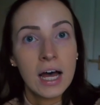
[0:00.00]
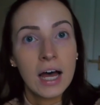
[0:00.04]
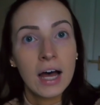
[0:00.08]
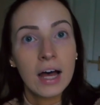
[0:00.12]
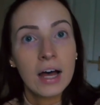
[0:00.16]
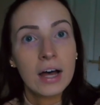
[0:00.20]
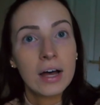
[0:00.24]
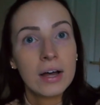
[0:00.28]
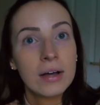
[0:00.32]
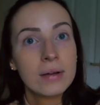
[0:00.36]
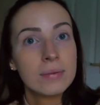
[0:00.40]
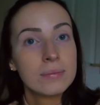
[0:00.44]

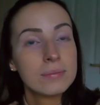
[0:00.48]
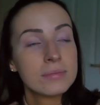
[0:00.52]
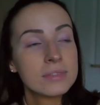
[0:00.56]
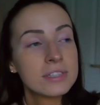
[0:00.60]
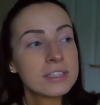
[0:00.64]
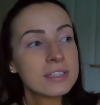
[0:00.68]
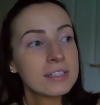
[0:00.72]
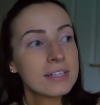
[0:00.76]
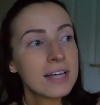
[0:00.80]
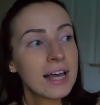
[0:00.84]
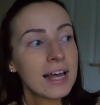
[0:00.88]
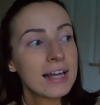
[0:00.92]

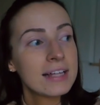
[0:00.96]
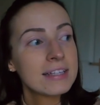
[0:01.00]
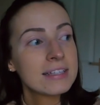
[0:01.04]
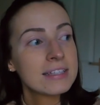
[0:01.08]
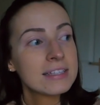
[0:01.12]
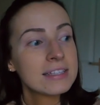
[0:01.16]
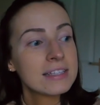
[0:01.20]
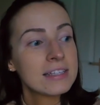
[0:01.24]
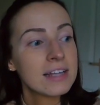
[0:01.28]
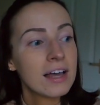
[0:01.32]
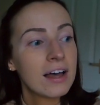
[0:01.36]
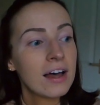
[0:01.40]
So
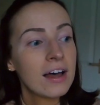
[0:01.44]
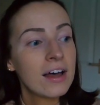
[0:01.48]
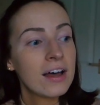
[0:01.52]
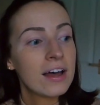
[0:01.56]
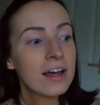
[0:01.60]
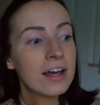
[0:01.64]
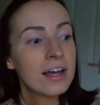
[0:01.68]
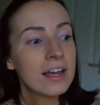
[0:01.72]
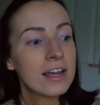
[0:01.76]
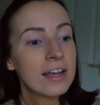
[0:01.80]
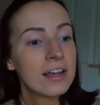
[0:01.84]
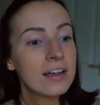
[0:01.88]
yes,
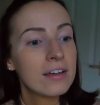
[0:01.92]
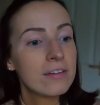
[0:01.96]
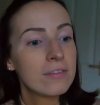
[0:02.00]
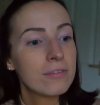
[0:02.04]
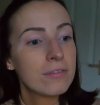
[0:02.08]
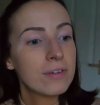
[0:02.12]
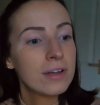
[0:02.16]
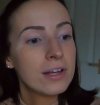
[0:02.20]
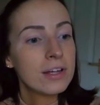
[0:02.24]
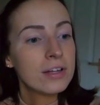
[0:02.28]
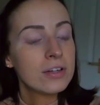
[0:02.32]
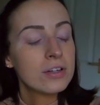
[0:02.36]

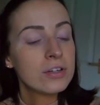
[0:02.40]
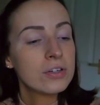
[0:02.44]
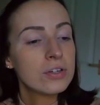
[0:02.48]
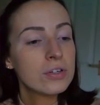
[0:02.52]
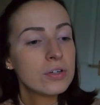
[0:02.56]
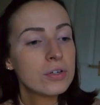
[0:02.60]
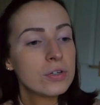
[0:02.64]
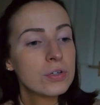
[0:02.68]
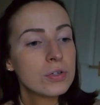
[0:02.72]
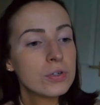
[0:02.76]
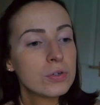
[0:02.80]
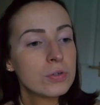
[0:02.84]
I've
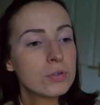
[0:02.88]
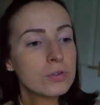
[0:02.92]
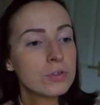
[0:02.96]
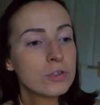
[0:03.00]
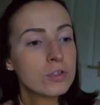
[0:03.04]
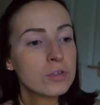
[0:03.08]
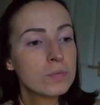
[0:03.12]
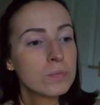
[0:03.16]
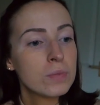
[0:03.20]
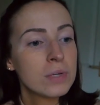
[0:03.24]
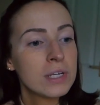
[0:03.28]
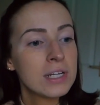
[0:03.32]

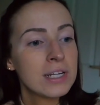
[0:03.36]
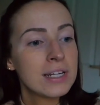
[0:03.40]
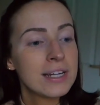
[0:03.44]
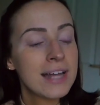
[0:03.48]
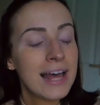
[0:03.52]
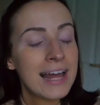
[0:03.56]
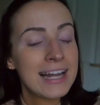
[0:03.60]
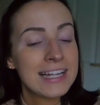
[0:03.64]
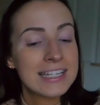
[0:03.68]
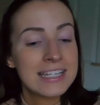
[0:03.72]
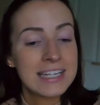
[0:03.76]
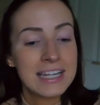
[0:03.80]
just been
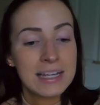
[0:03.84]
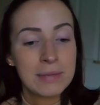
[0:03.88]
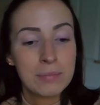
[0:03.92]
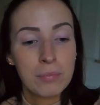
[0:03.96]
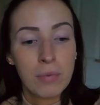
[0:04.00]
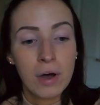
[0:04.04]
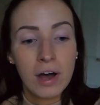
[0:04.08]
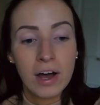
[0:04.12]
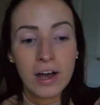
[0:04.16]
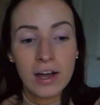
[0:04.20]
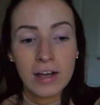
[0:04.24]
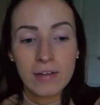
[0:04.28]
editing
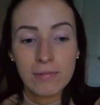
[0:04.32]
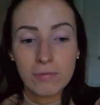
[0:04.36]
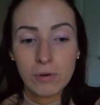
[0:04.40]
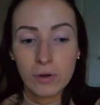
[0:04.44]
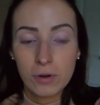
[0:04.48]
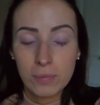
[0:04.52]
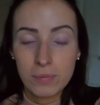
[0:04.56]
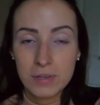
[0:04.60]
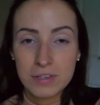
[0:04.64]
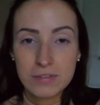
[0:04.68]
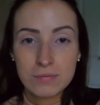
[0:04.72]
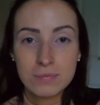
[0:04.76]
my
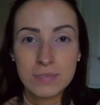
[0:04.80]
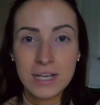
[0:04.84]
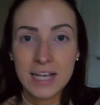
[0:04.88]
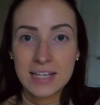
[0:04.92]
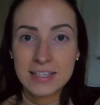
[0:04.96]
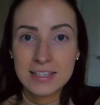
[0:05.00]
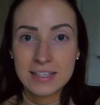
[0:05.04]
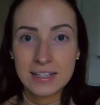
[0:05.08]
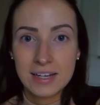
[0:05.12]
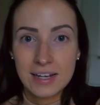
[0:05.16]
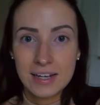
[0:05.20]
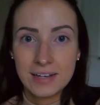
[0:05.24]
Vlogmas from
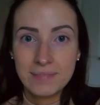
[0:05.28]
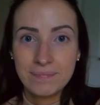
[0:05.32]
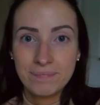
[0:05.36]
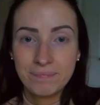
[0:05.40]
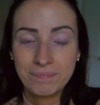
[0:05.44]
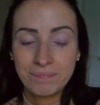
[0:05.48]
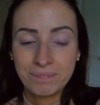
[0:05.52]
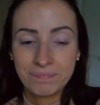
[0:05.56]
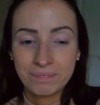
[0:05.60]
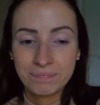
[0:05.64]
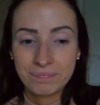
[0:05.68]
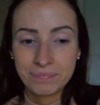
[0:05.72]
yesterday.
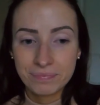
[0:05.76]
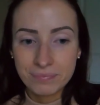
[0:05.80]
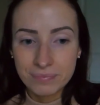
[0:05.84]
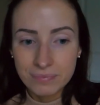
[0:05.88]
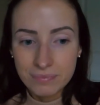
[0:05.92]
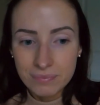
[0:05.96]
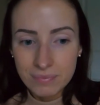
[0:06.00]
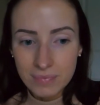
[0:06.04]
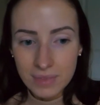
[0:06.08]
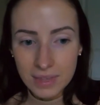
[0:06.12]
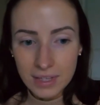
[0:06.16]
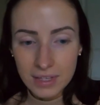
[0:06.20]

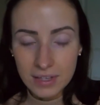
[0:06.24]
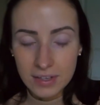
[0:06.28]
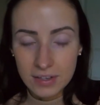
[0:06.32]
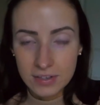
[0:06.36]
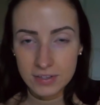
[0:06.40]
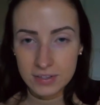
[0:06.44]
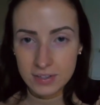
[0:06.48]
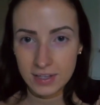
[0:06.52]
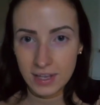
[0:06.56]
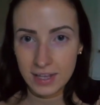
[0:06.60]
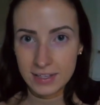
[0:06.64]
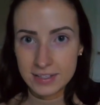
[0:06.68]

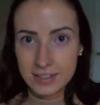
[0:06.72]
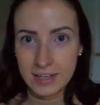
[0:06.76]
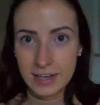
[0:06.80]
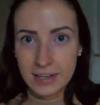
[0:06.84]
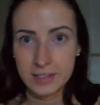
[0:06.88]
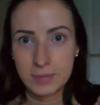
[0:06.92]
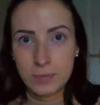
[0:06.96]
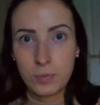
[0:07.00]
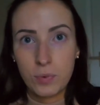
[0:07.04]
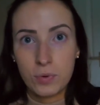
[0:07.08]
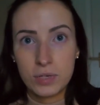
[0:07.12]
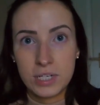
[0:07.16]
So that's
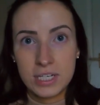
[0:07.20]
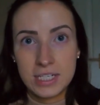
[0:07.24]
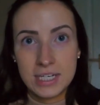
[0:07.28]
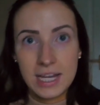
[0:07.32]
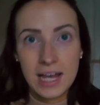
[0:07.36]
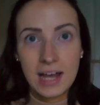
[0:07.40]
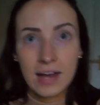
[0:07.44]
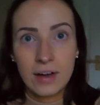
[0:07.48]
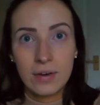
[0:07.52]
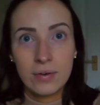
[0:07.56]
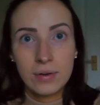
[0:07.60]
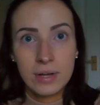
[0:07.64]
exporting
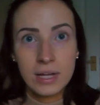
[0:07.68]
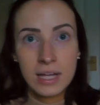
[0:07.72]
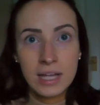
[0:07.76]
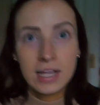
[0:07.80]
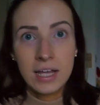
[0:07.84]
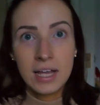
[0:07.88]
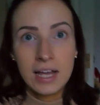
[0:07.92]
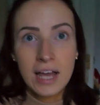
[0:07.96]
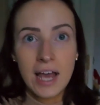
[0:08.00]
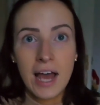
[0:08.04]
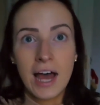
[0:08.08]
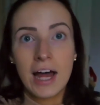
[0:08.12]
now.
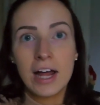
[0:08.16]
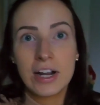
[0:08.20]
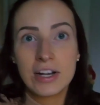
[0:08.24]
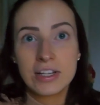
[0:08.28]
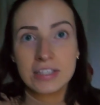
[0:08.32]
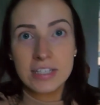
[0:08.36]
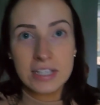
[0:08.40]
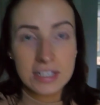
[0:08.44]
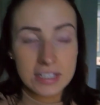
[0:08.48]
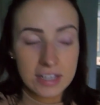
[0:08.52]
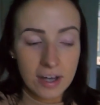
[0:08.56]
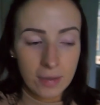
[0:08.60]
I
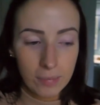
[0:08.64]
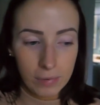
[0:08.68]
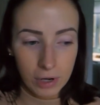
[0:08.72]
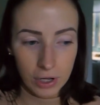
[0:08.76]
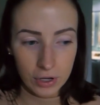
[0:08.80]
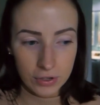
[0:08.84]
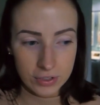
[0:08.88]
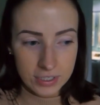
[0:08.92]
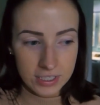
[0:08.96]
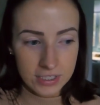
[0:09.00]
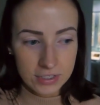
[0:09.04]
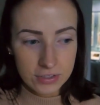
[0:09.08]
just need to
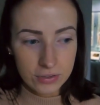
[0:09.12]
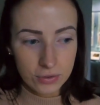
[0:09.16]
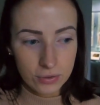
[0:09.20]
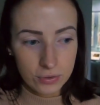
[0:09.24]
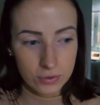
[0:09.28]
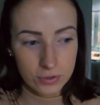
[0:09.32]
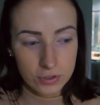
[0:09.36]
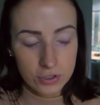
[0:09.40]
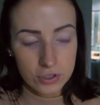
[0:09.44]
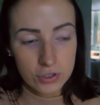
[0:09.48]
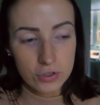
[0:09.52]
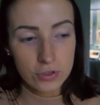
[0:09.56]
upload it
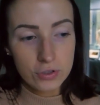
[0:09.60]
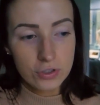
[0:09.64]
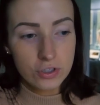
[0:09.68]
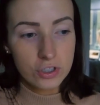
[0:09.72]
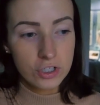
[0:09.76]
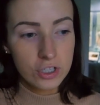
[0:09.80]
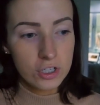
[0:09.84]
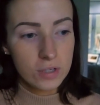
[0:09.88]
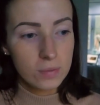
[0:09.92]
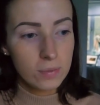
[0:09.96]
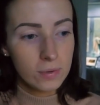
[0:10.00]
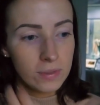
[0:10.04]
onto
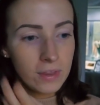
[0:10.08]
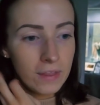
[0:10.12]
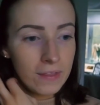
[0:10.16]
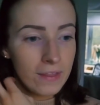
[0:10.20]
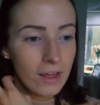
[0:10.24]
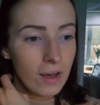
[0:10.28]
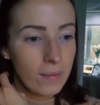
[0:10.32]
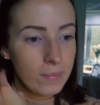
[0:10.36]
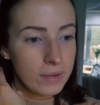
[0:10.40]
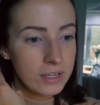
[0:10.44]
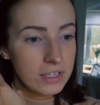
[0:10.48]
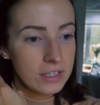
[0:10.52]
YouTube, and then
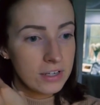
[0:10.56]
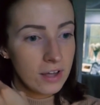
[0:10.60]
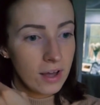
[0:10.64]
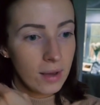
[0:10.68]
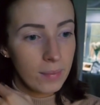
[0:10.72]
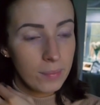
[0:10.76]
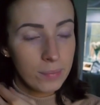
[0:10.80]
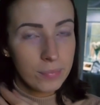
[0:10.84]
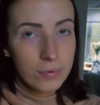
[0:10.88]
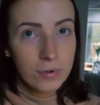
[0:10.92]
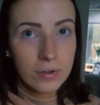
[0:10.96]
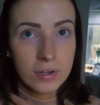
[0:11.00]
that'll be
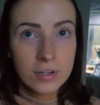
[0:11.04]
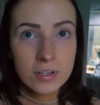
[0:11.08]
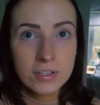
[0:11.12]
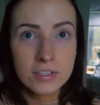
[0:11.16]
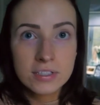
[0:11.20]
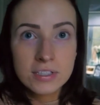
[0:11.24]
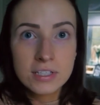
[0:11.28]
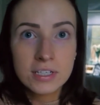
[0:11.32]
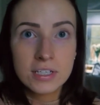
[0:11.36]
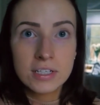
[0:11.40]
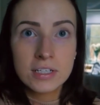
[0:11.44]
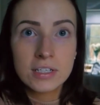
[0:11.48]
up
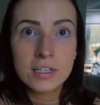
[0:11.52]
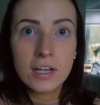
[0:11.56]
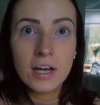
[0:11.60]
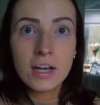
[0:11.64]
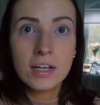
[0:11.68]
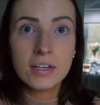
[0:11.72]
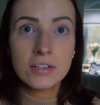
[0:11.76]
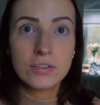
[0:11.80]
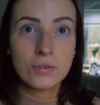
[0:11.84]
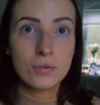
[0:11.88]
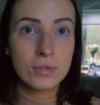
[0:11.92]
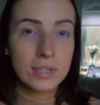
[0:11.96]

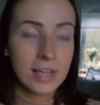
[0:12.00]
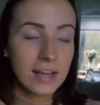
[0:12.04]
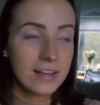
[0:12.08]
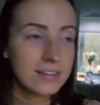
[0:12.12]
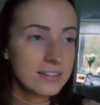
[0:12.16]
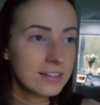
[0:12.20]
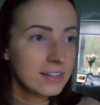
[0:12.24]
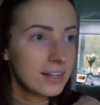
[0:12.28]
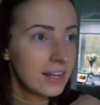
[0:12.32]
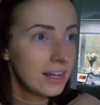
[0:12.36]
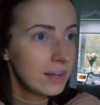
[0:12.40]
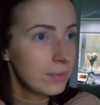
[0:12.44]
tonight or
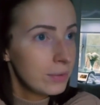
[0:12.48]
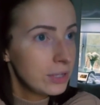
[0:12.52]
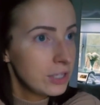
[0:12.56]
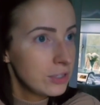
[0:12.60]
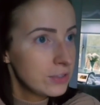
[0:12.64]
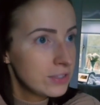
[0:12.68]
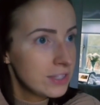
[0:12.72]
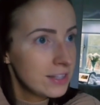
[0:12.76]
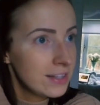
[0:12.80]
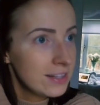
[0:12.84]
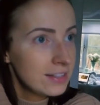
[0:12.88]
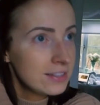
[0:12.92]
yesterday when
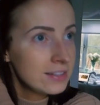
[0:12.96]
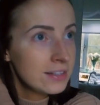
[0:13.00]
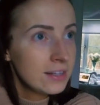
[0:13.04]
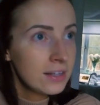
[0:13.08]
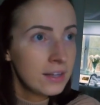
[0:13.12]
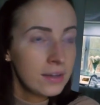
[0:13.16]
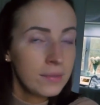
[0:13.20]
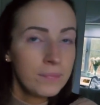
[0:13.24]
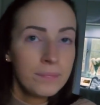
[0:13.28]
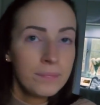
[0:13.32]
you see this.